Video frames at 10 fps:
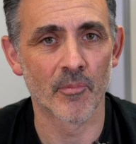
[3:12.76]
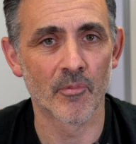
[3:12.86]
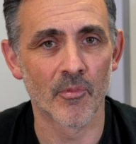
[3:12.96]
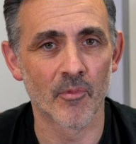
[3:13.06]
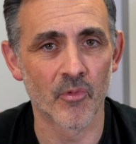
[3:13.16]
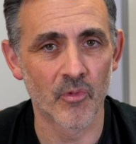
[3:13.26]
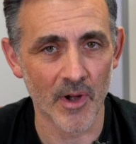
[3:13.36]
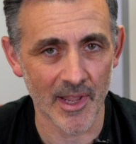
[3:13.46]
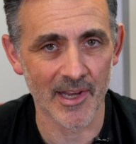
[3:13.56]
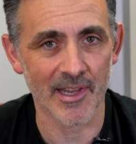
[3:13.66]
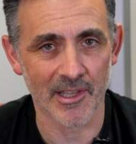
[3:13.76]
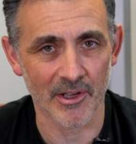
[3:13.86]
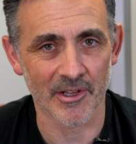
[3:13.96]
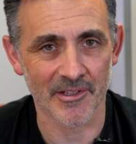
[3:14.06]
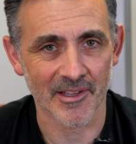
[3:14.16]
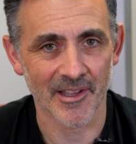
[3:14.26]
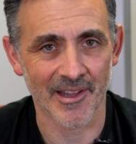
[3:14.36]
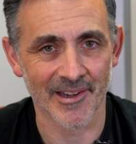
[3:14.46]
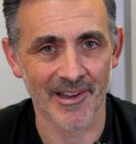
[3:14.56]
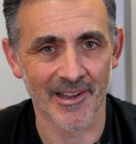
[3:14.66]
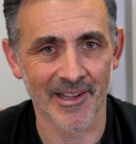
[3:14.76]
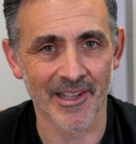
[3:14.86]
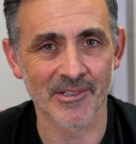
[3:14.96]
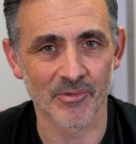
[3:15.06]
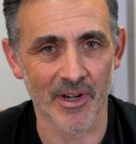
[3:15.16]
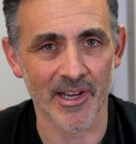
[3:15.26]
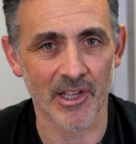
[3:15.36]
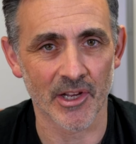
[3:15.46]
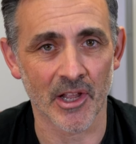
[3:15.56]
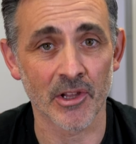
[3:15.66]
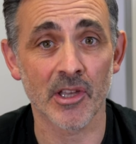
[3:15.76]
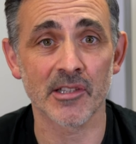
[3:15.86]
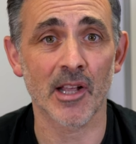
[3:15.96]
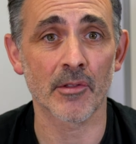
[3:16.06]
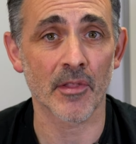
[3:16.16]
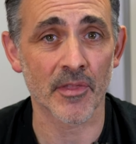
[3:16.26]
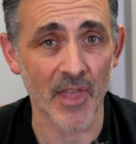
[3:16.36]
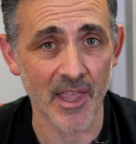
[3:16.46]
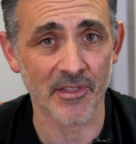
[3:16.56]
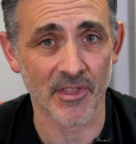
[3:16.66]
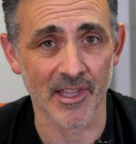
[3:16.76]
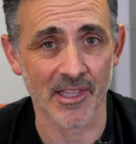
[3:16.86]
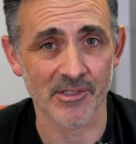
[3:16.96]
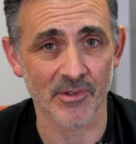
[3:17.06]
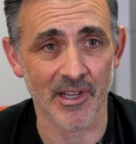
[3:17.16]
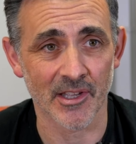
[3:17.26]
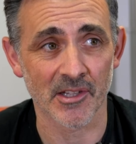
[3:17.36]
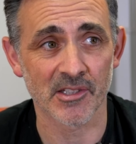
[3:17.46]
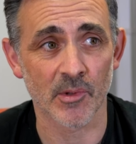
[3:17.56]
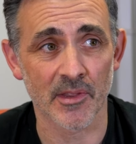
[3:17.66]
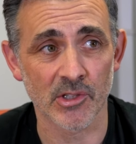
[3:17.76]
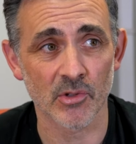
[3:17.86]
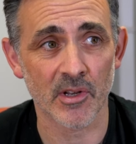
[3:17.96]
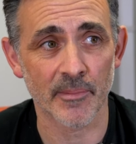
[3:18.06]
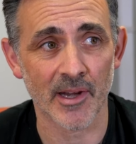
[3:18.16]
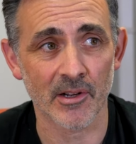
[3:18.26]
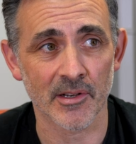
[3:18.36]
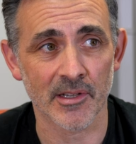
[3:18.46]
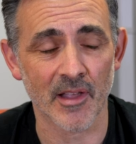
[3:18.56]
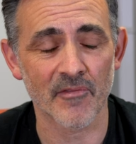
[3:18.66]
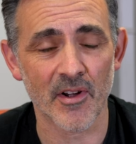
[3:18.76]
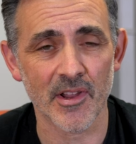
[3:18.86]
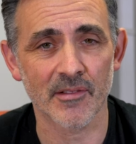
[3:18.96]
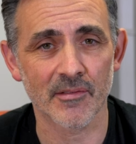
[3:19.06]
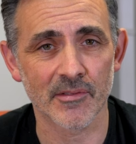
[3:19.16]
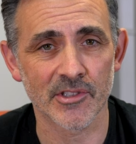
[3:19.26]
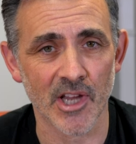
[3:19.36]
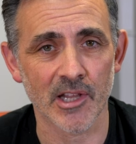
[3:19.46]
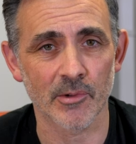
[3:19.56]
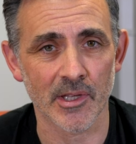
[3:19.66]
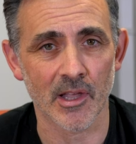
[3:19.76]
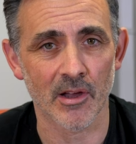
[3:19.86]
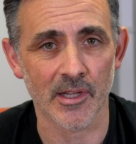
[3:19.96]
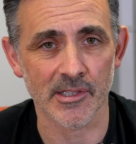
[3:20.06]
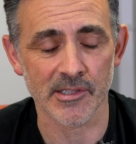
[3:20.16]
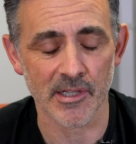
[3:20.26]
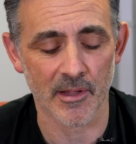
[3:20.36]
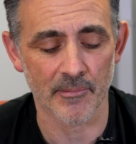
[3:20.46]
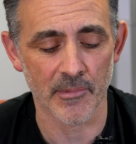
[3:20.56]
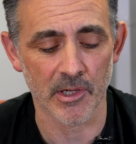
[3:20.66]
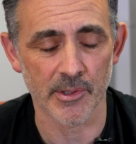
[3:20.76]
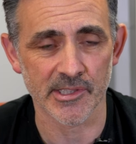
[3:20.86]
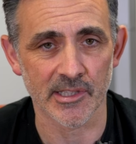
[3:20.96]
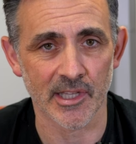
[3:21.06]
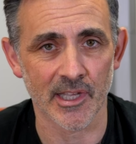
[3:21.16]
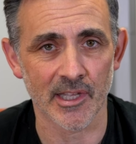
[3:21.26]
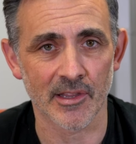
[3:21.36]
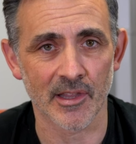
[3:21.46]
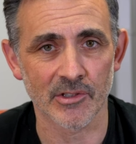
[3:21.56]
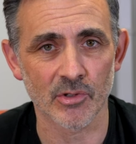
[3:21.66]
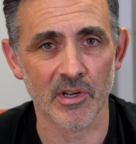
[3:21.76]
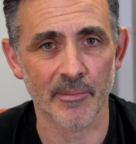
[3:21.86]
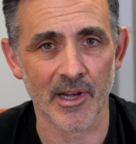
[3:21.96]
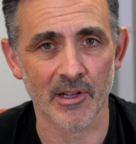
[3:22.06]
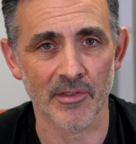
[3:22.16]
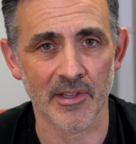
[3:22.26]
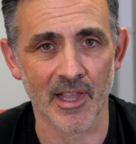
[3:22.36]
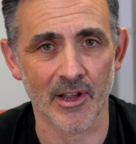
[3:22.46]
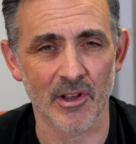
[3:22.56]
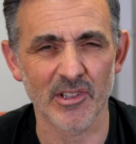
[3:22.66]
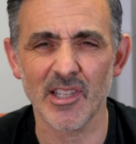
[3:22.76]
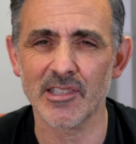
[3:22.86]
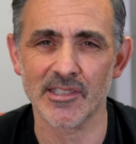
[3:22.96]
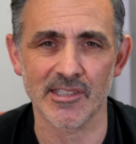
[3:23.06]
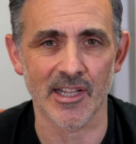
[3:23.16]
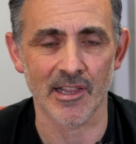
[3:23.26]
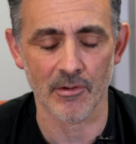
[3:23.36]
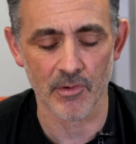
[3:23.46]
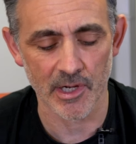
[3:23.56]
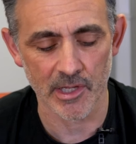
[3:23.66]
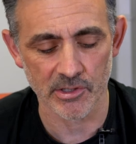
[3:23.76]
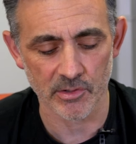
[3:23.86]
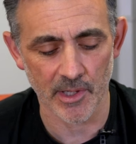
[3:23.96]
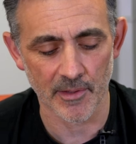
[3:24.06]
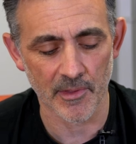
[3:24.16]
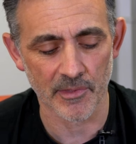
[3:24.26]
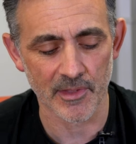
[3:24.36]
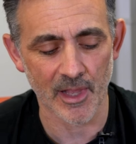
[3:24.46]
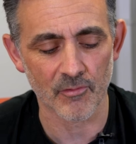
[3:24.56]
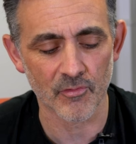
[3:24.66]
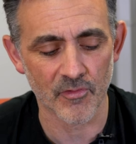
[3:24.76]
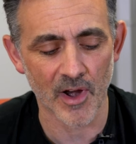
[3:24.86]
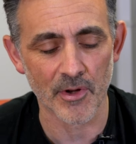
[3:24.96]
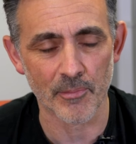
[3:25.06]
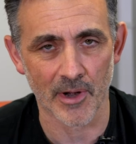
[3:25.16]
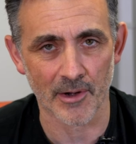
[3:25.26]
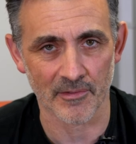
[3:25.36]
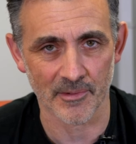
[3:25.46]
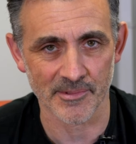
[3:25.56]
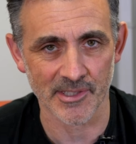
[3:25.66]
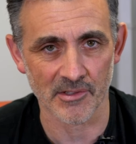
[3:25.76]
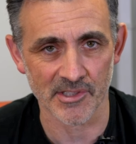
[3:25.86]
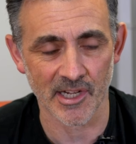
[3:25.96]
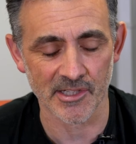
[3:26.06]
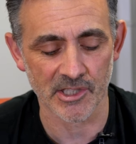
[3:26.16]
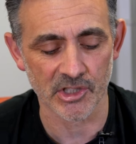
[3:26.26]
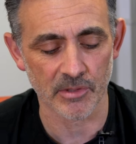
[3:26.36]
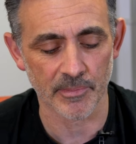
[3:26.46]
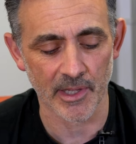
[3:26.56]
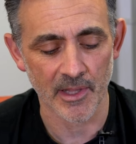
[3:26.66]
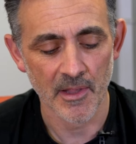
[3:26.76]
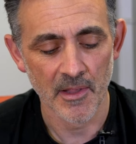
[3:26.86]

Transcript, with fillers: really good. And, and it is really good. And you can tell that they think it's really good because when they're talking about it on the, they're very genuine guys, um, Lewis and Dee, and they're talking about it on the download. You can just see they're really into it and they're very proud of themselves and as they should be.